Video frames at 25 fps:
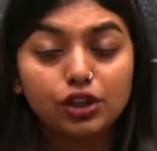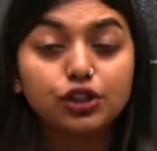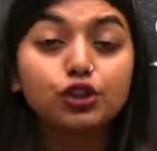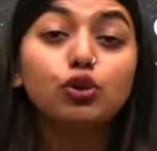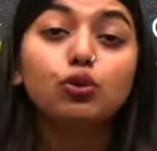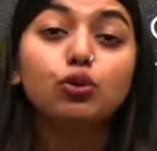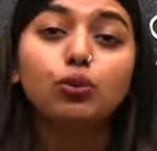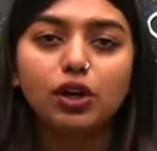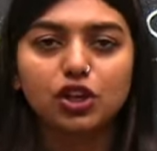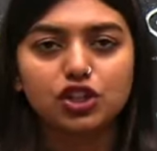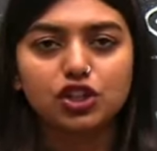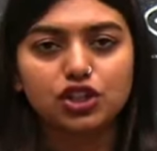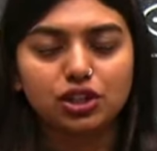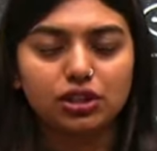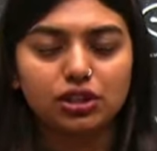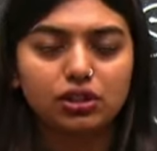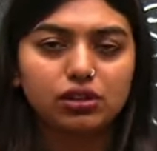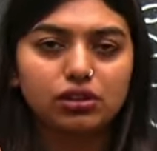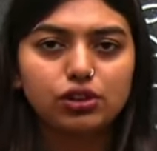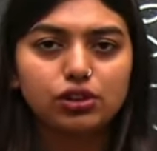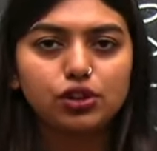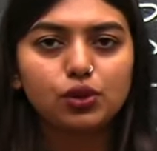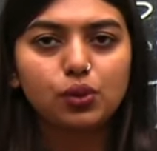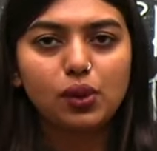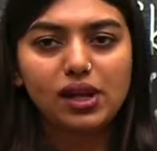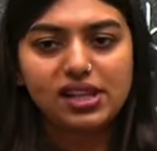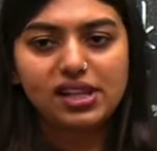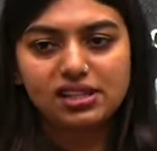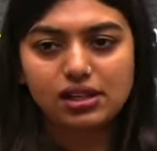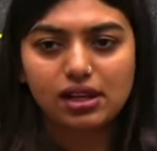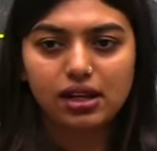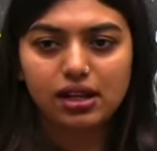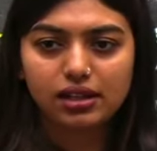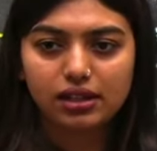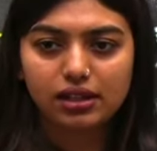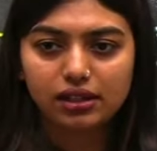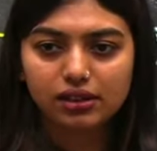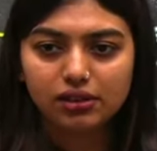new version, new
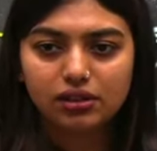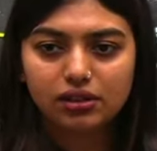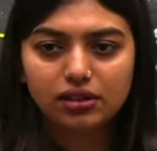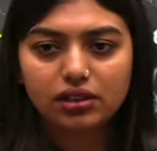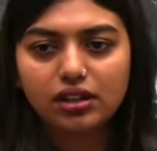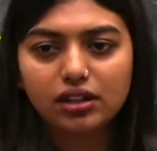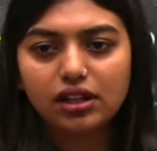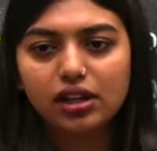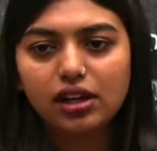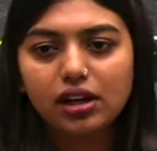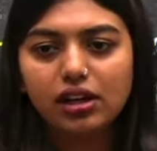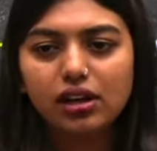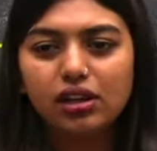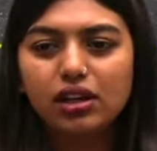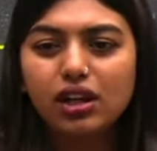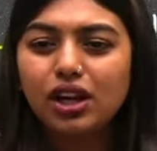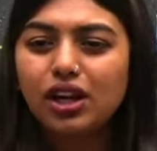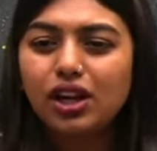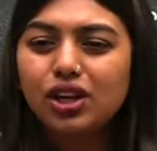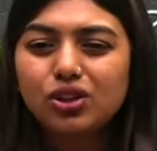NCRT, clear?